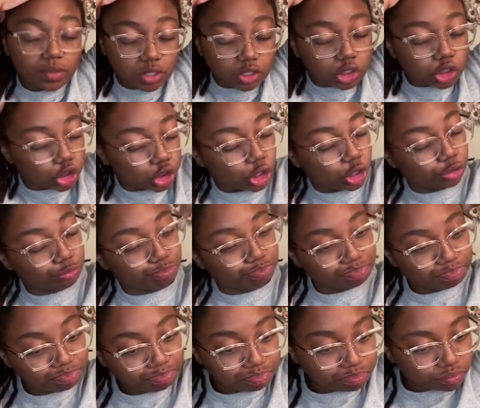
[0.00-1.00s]
So
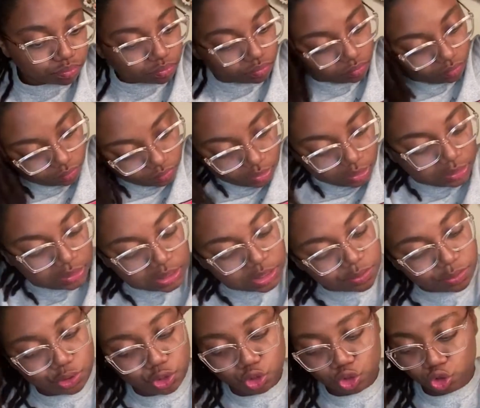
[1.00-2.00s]
this one is